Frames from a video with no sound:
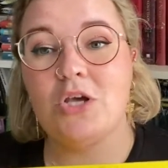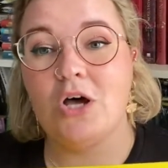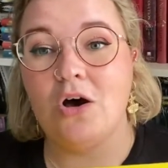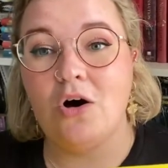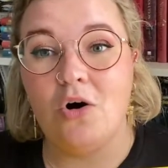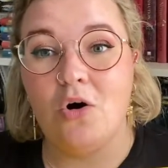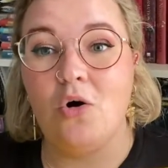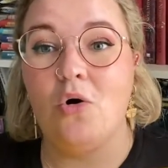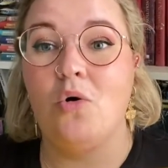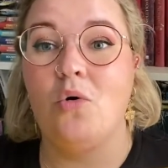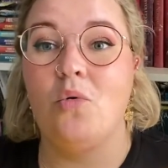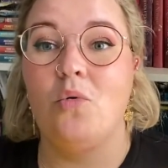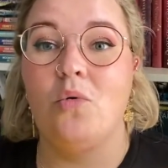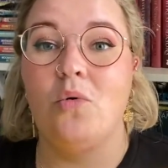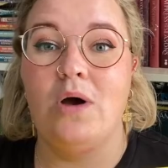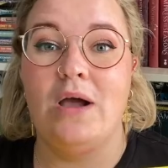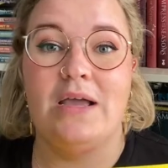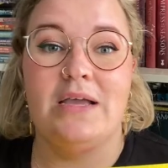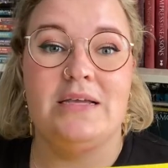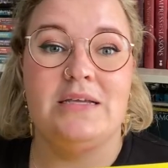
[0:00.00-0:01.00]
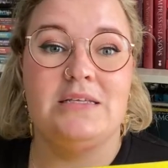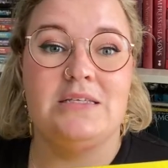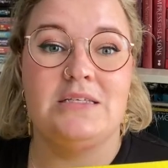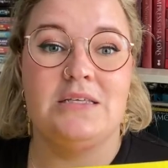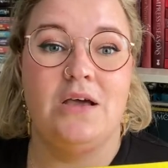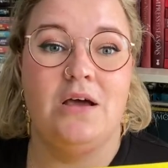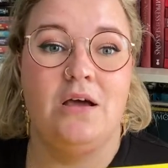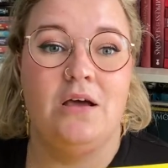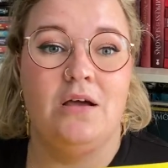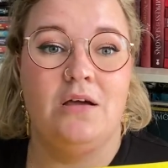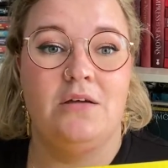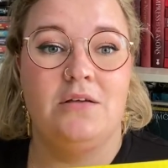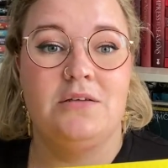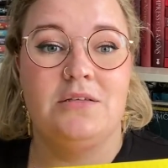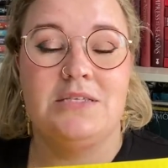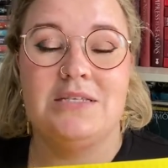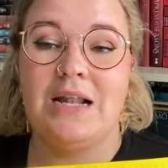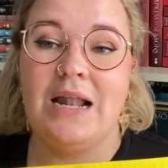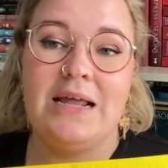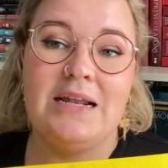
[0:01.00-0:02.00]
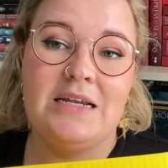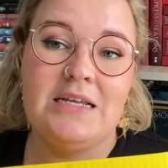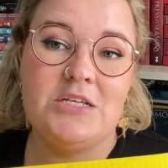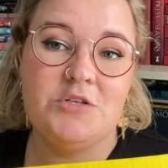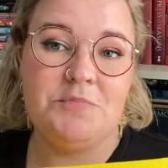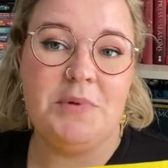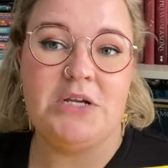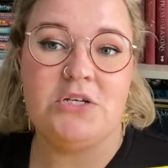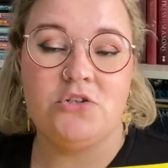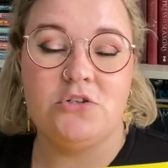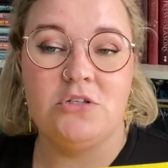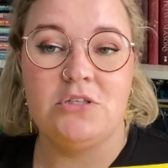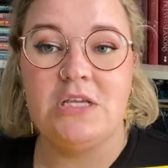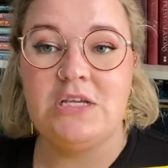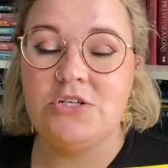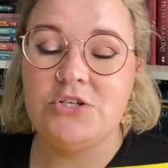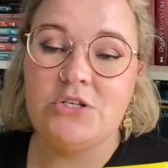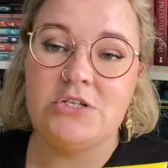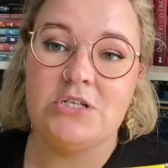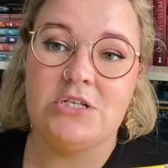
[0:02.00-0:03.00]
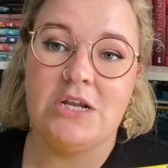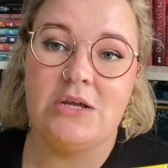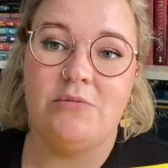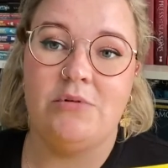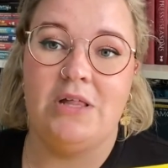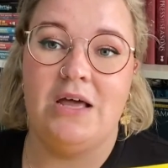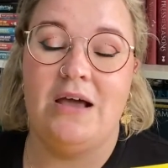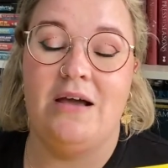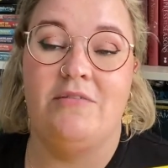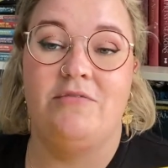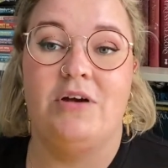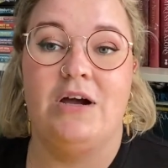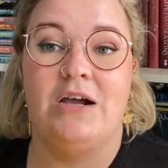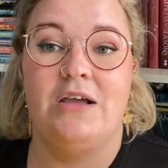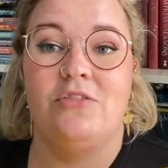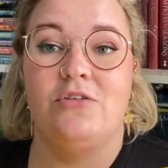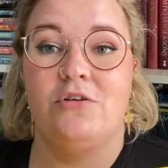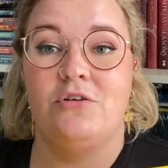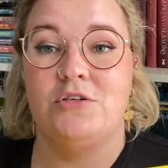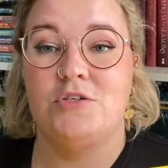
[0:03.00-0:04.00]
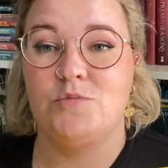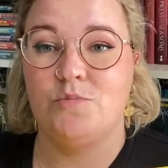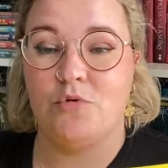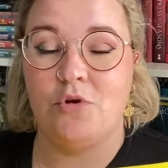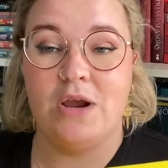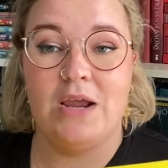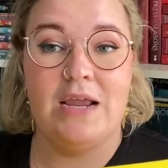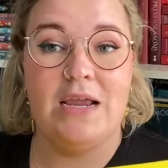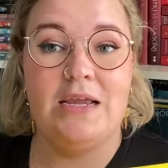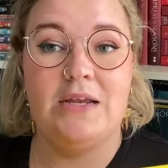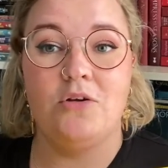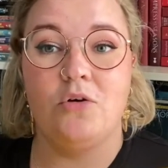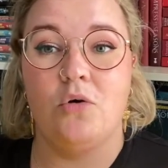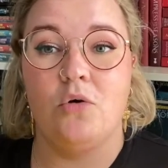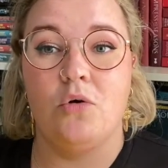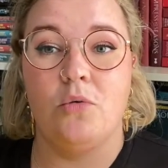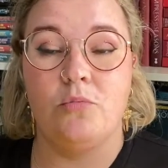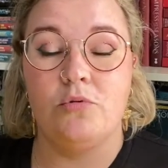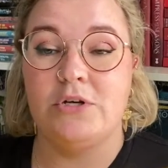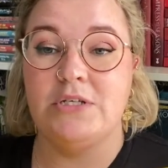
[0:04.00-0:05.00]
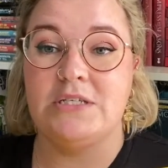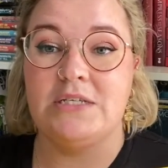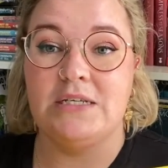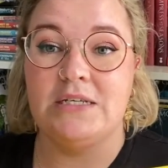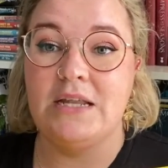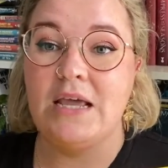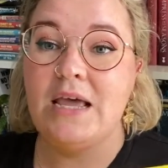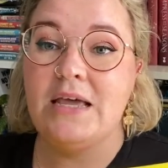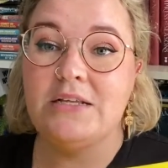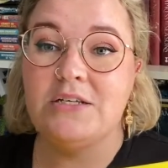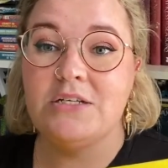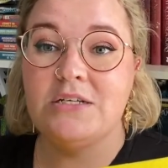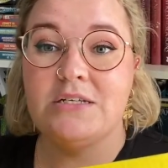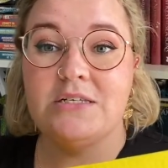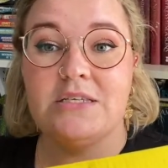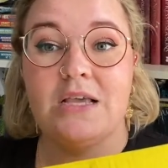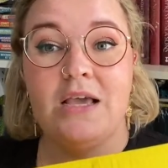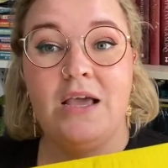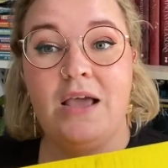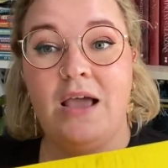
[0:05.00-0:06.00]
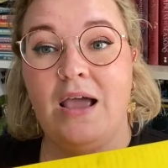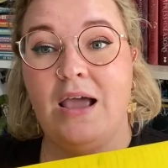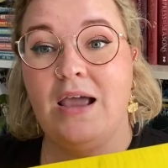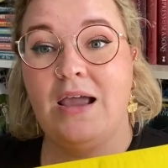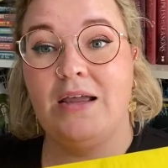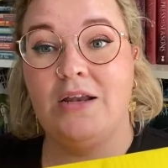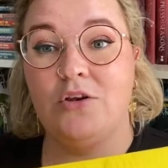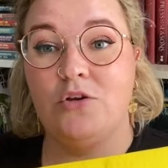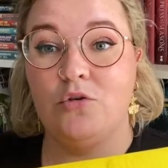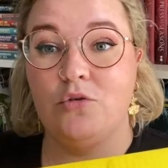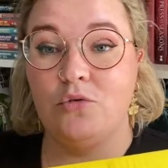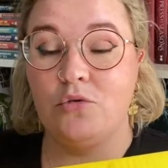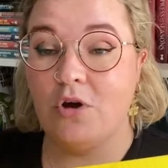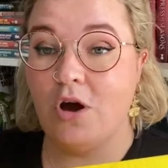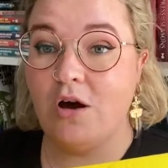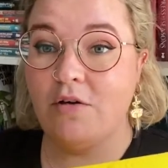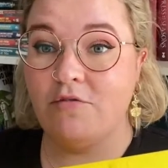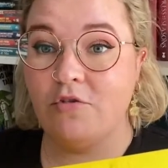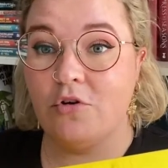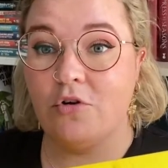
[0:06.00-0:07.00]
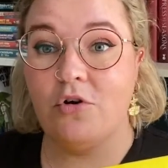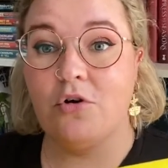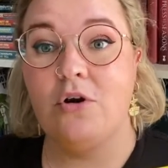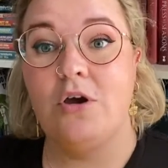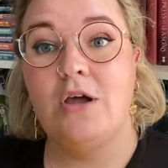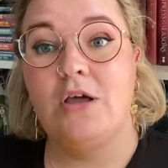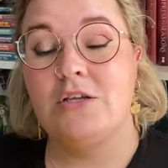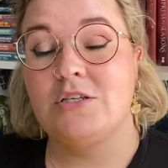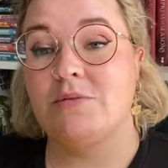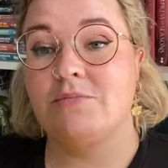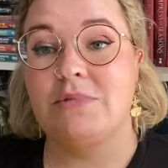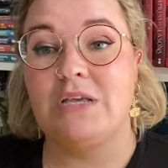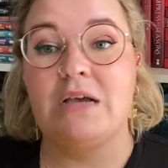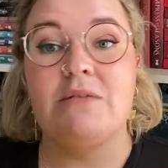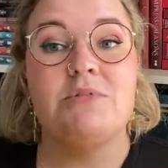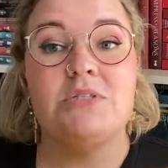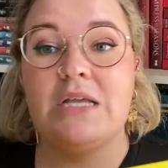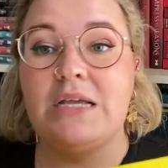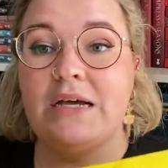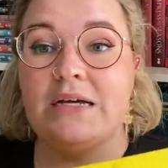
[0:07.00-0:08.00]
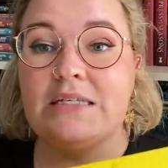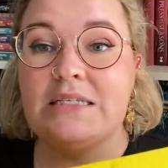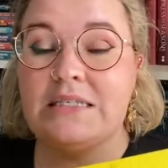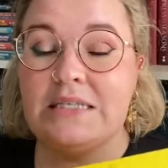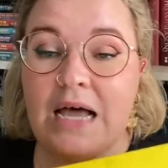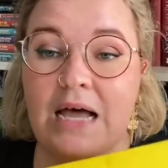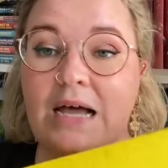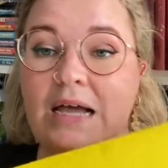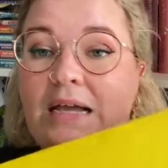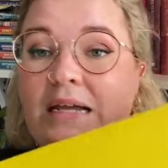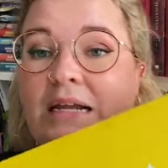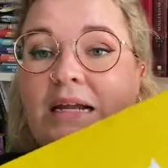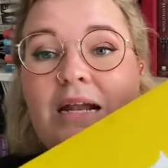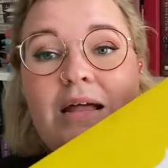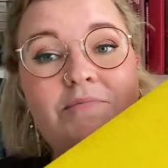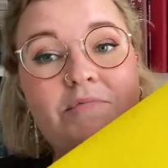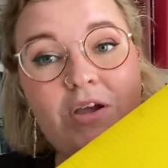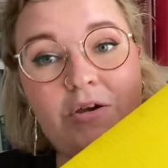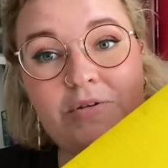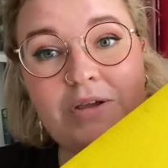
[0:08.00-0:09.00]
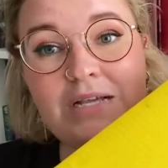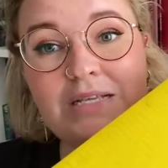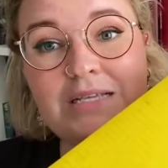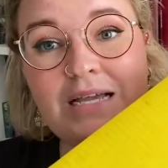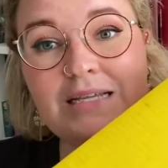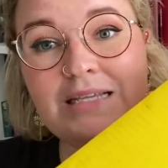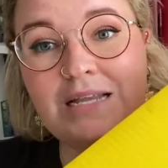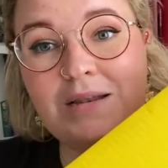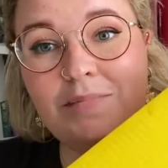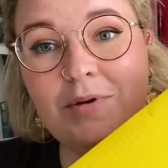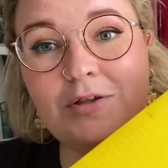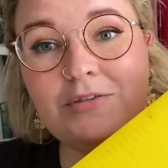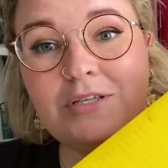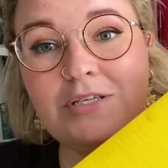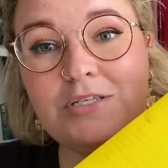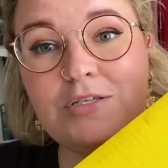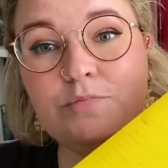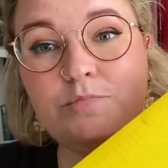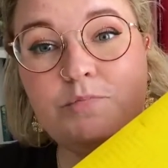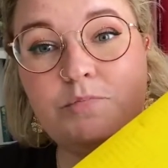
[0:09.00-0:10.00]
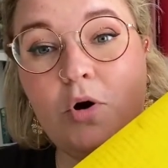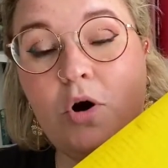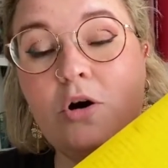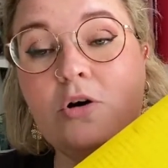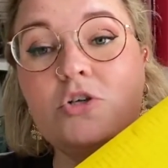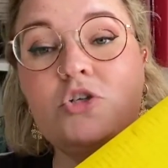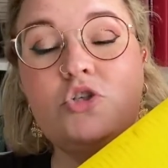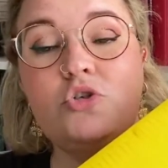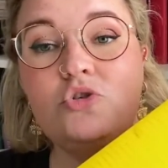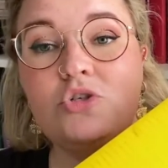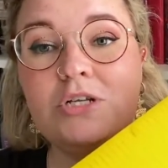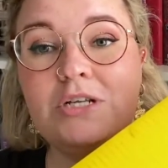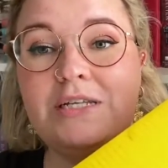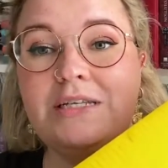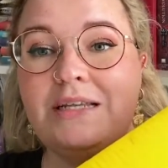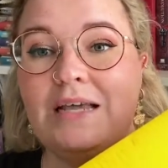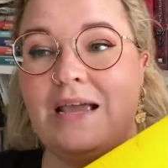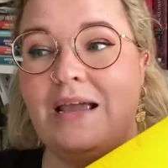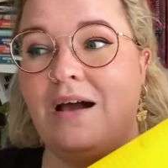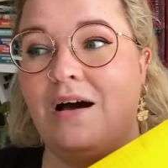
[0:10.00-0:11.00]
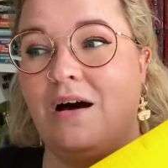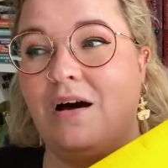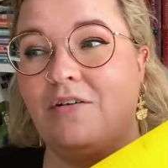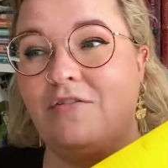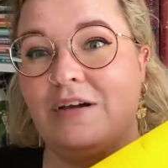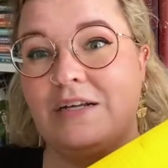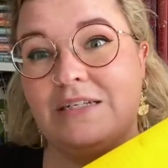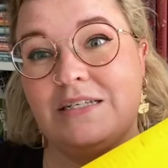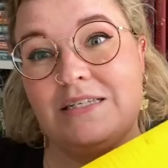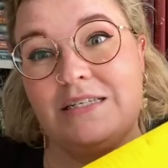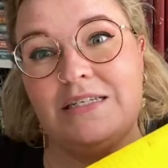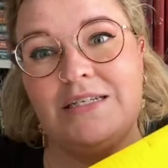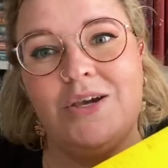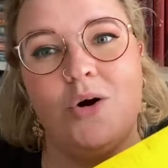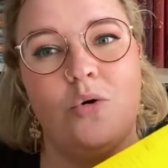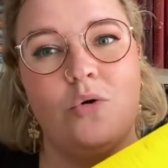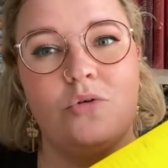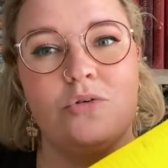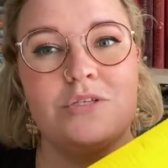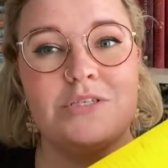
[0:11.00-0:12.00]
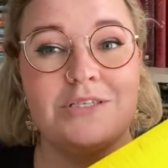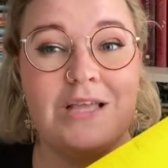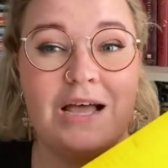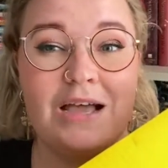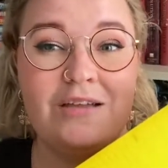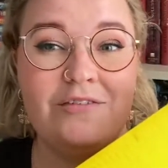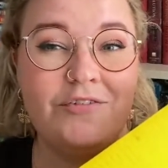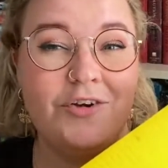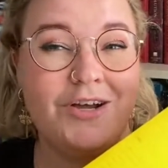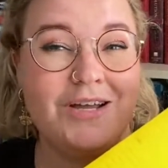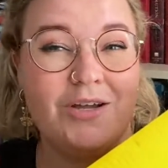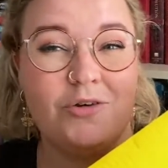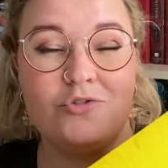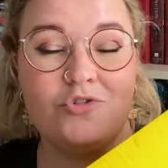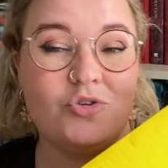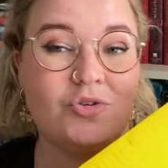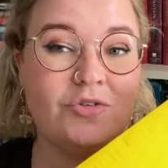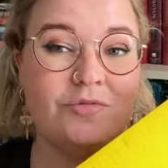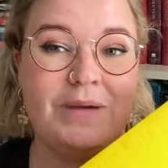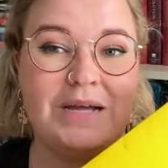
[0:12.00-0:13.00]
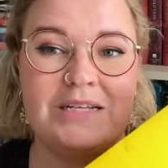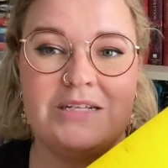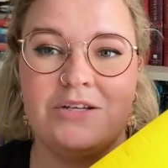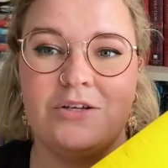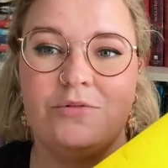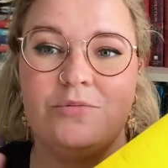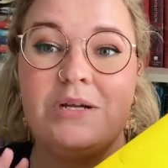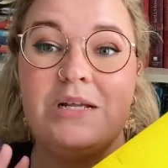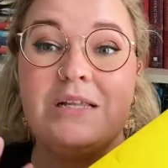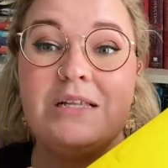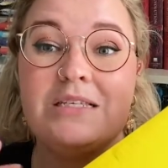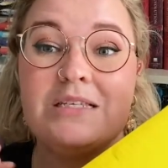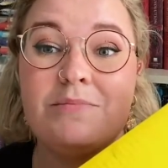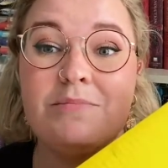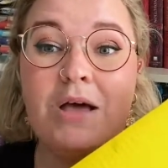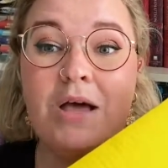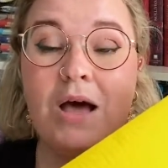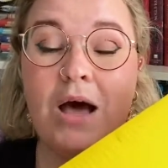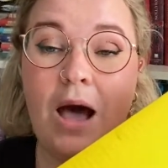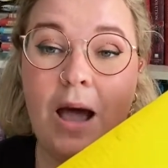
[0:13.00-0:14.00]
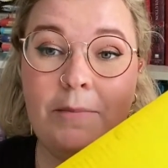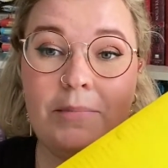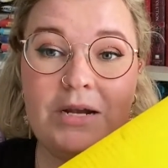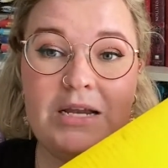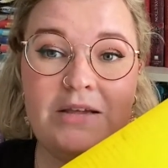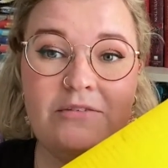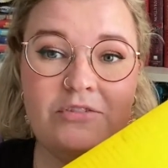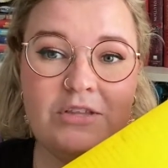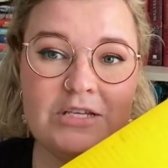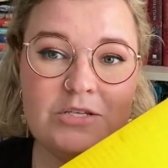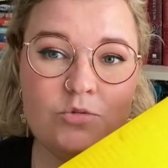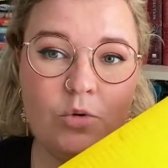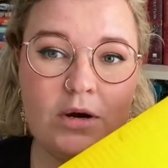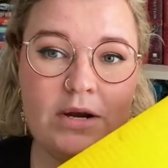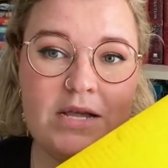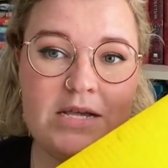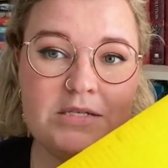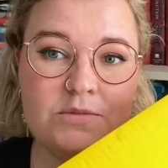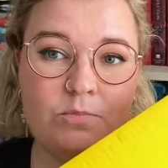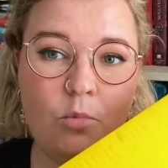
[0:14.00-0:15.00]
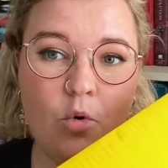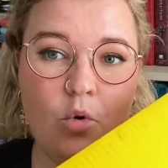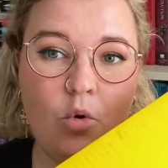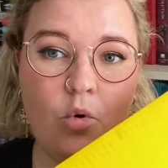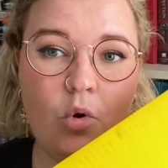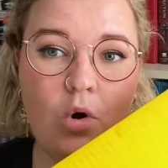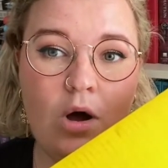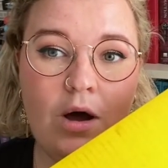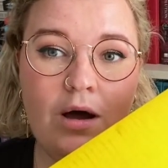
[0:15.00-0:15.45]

are always slightly special edition, so they will have either sprayed or printed edges, a new cover, sometimes they are signed, and I'm very excited about this box. Usually they are fantasy or sci-fi or sort of magical realism. I believe this one is more